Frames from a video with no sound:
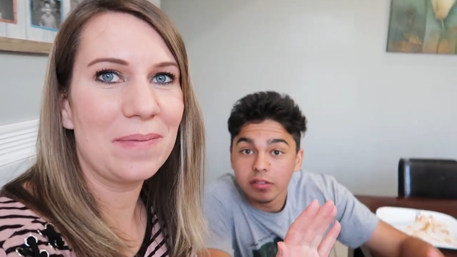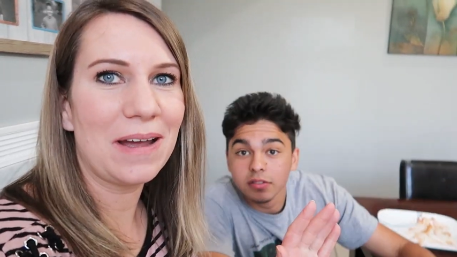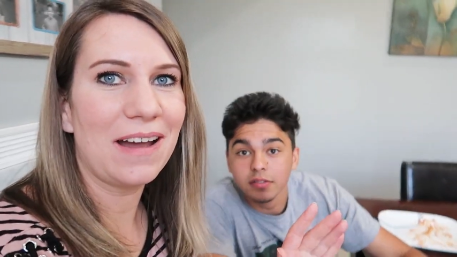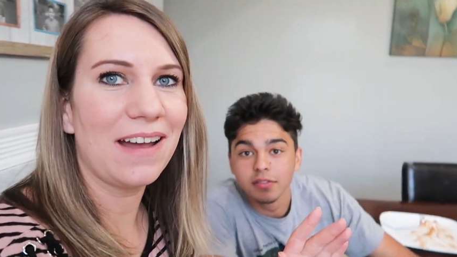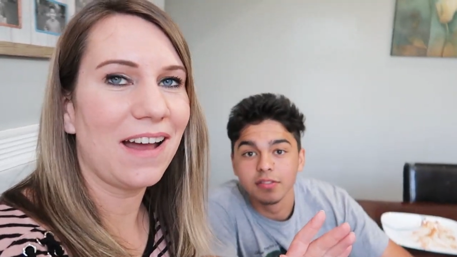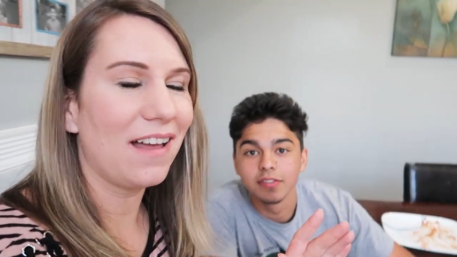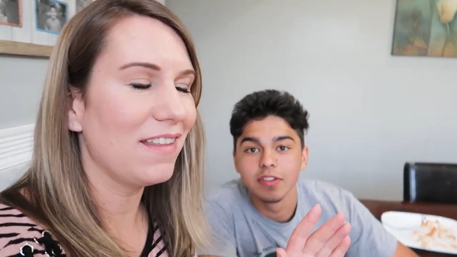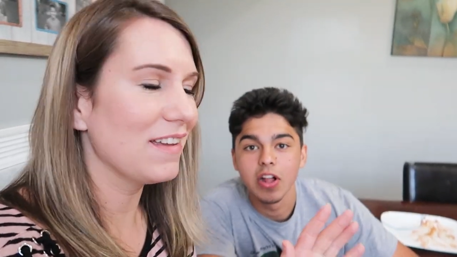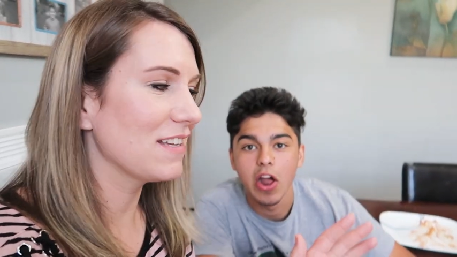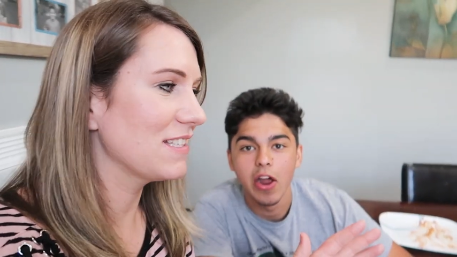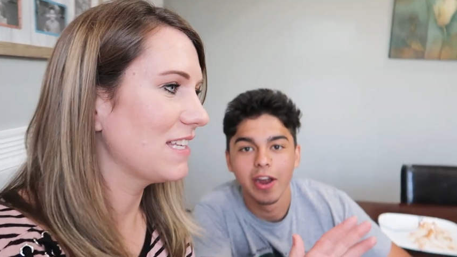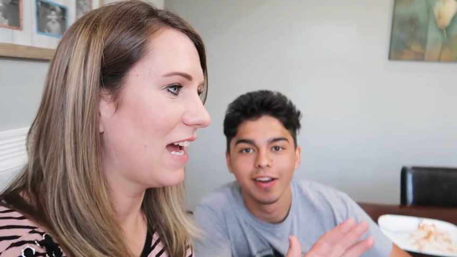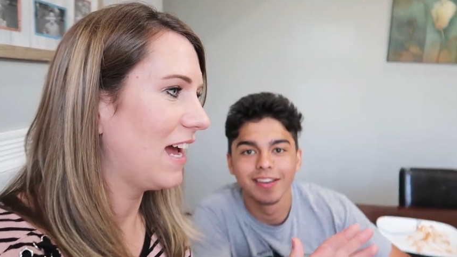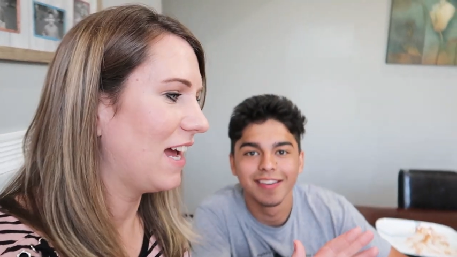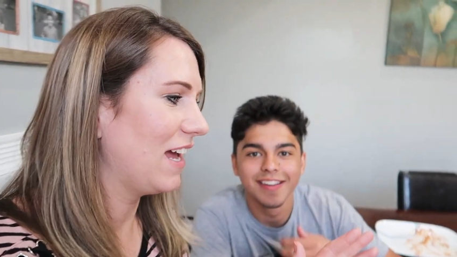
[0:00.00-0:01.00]
Speaker 1: about, Alex
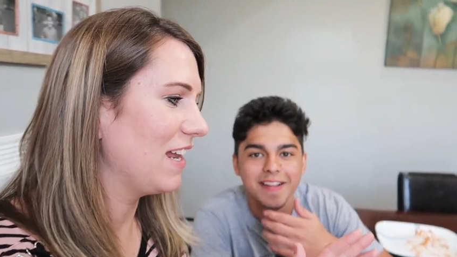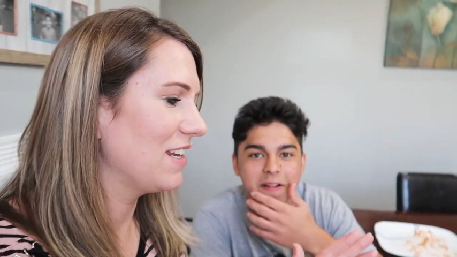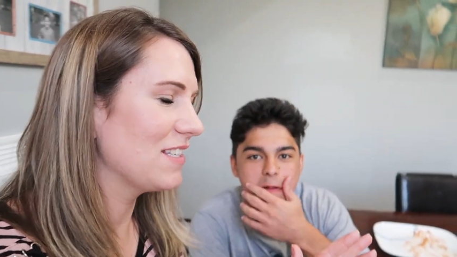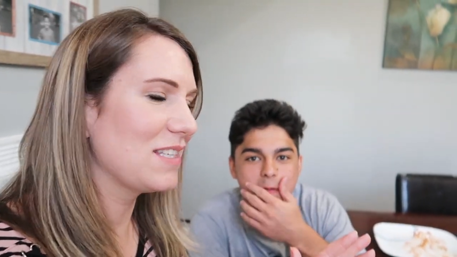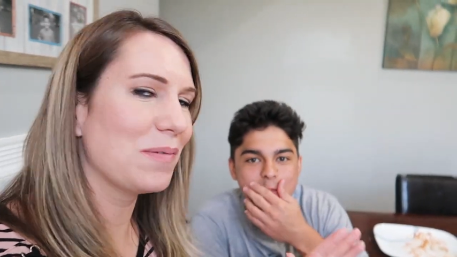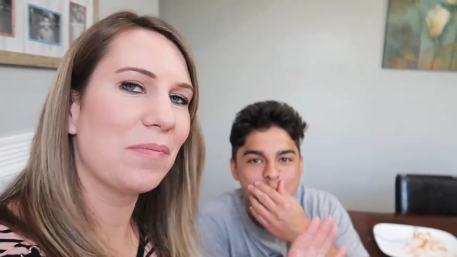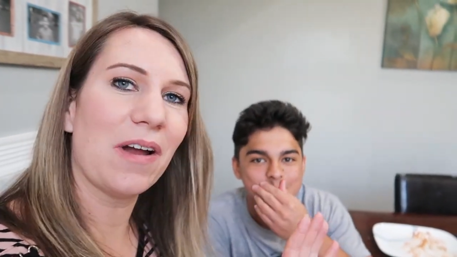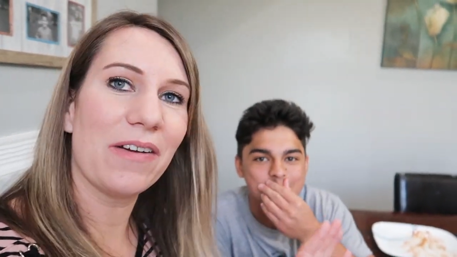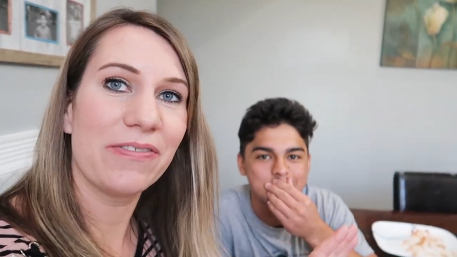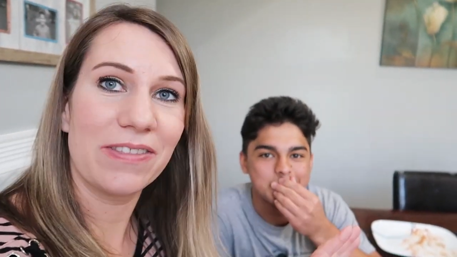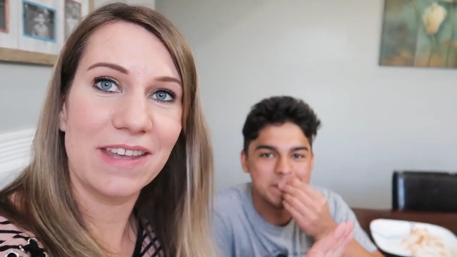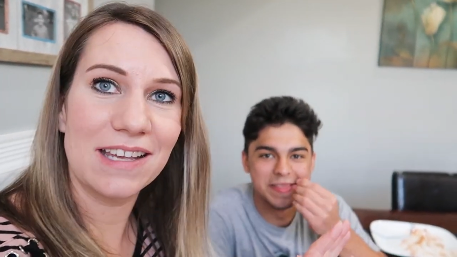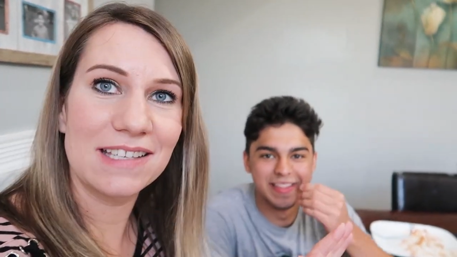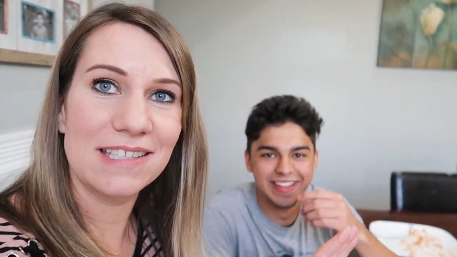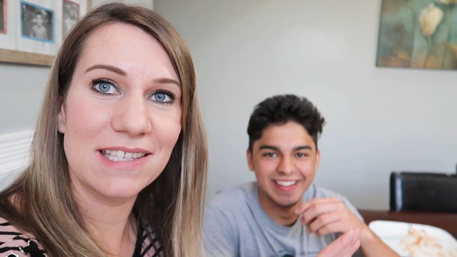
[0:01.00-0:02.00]
had some rough
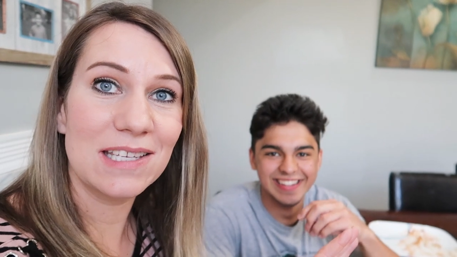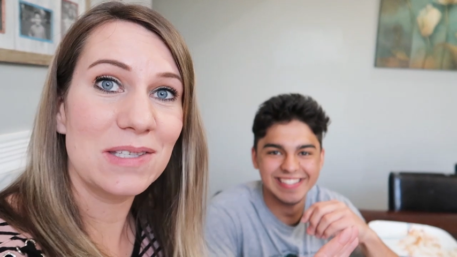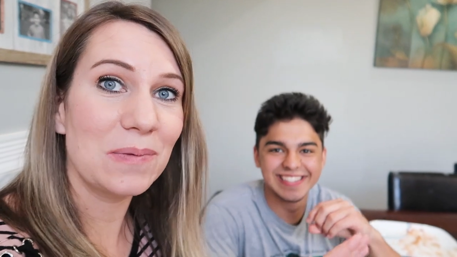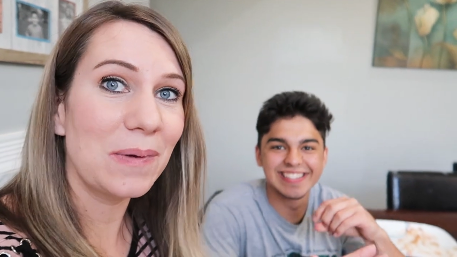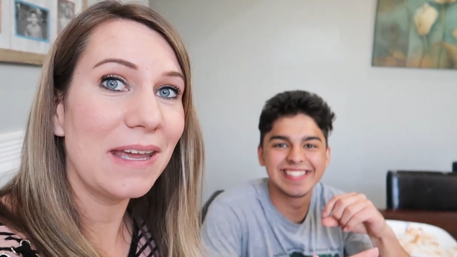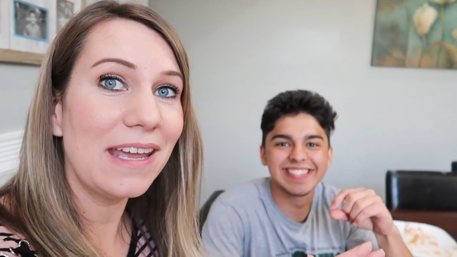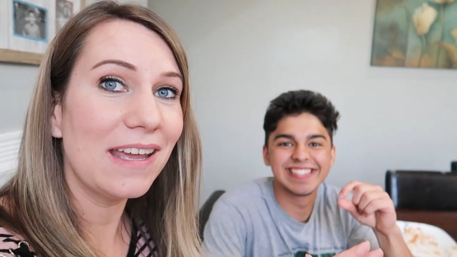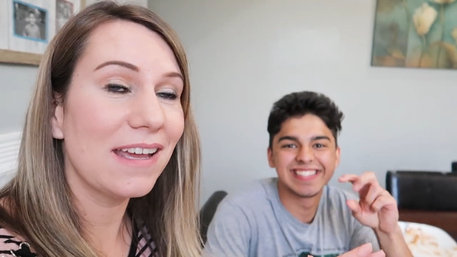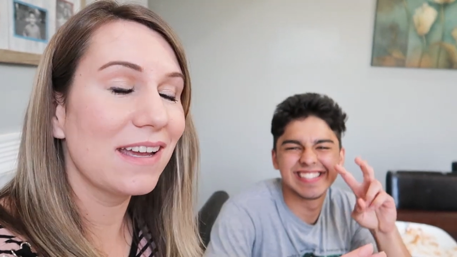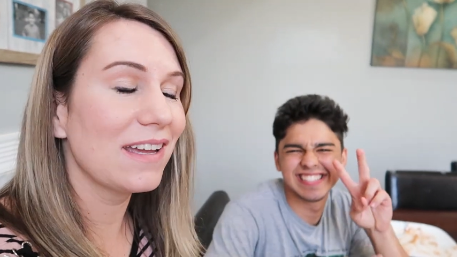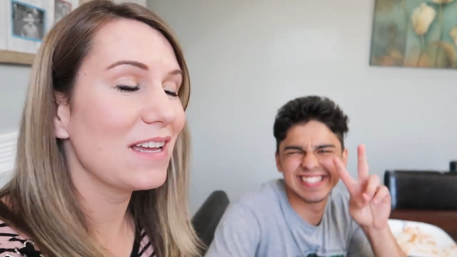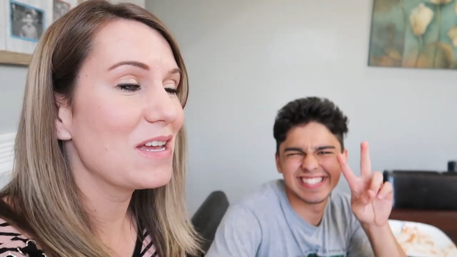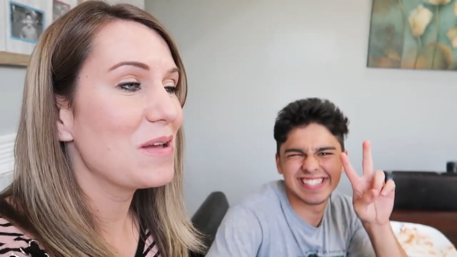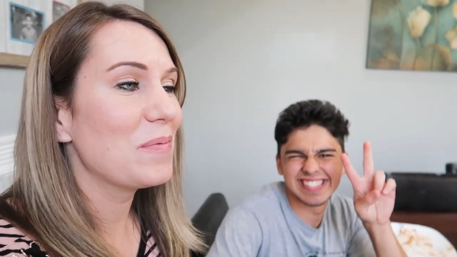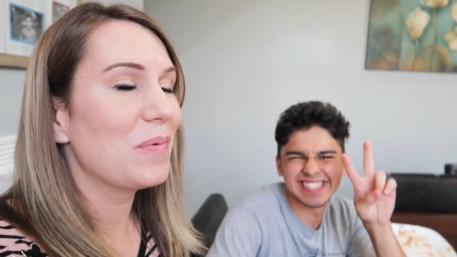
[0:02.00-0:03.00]
things this week,
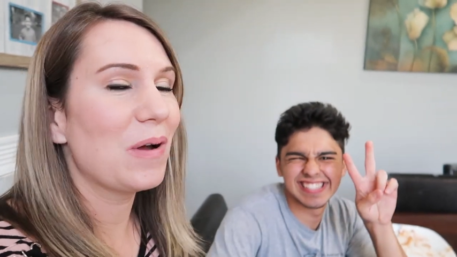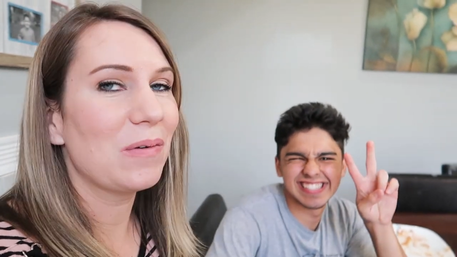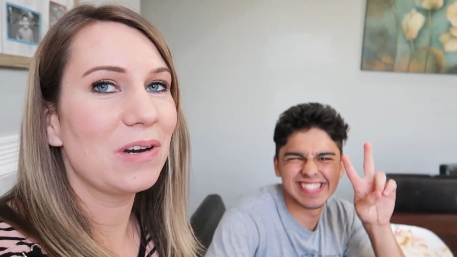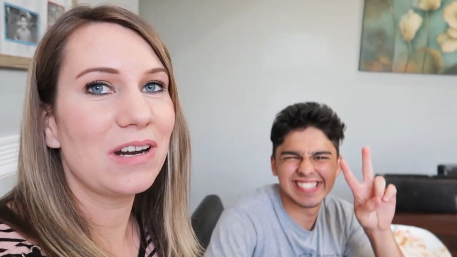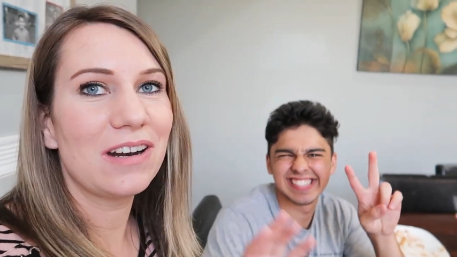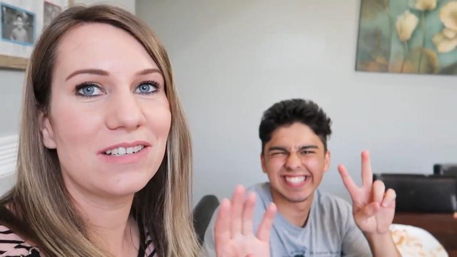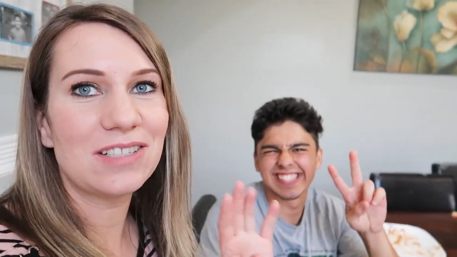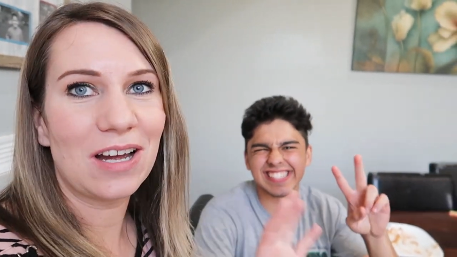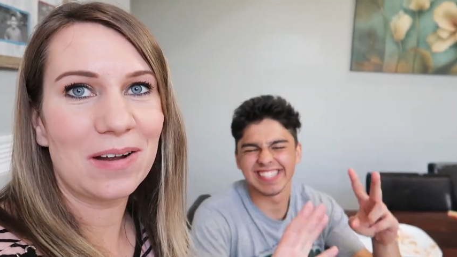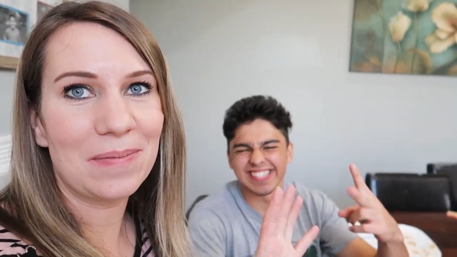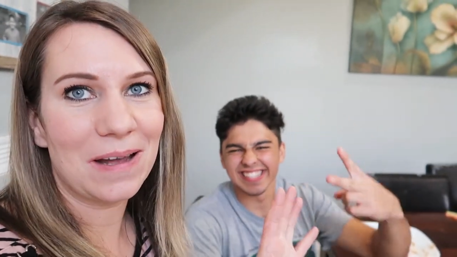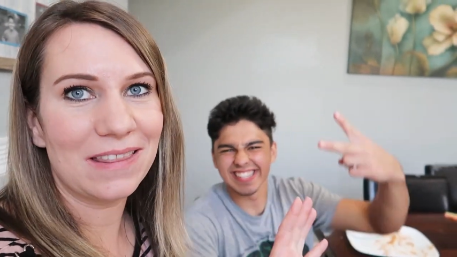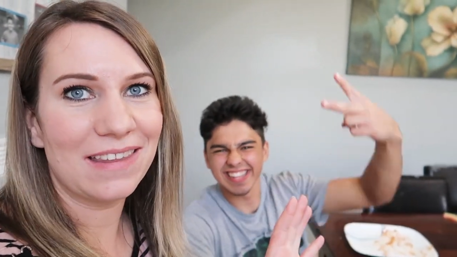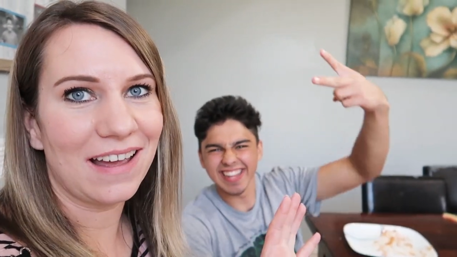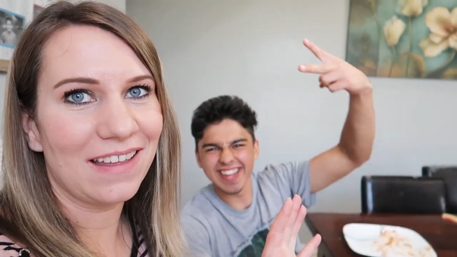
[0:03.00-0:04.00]
but we're gonna talk
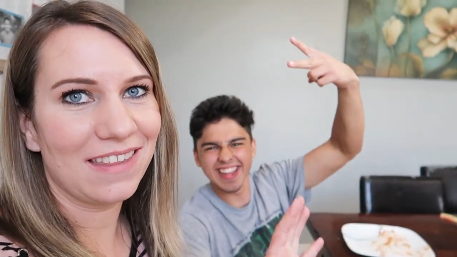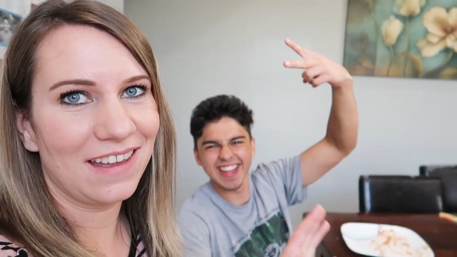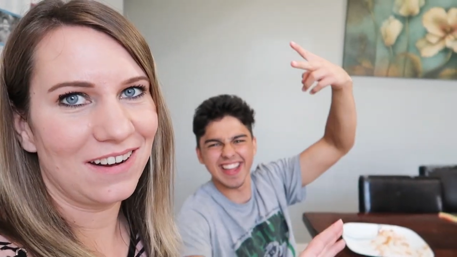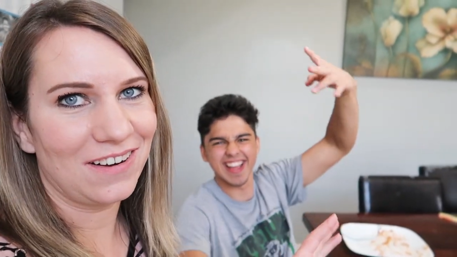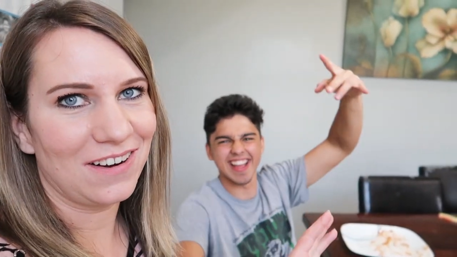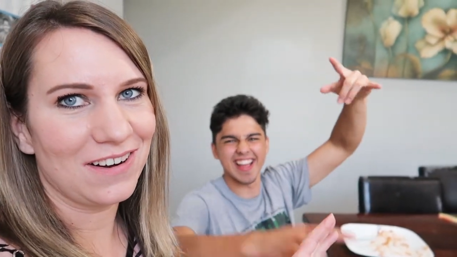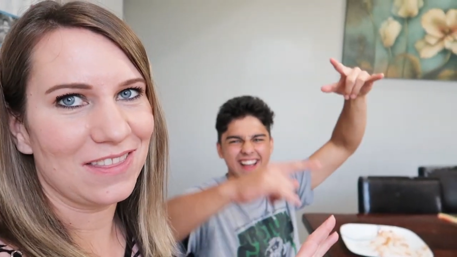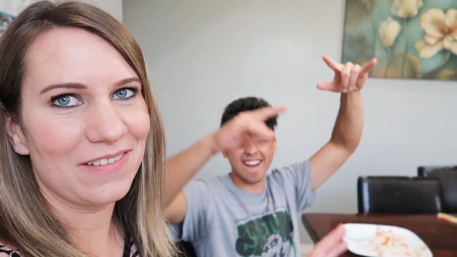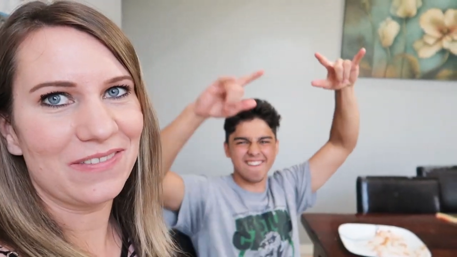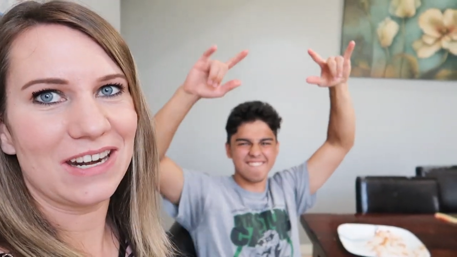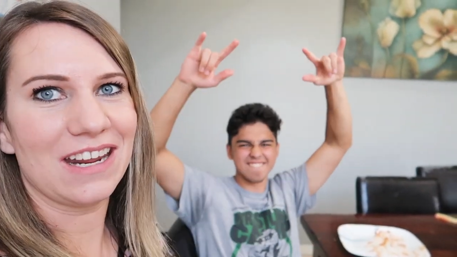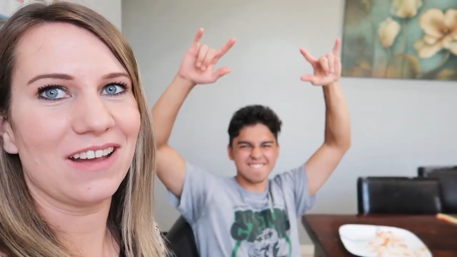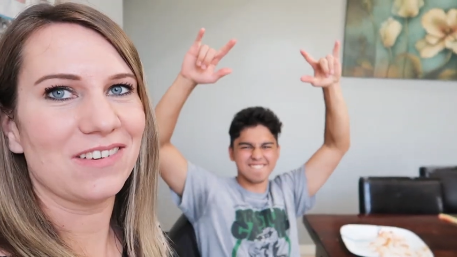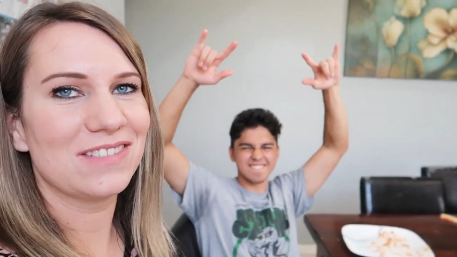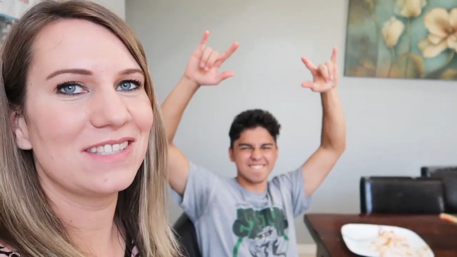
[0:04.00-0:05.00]
about that later on in the video.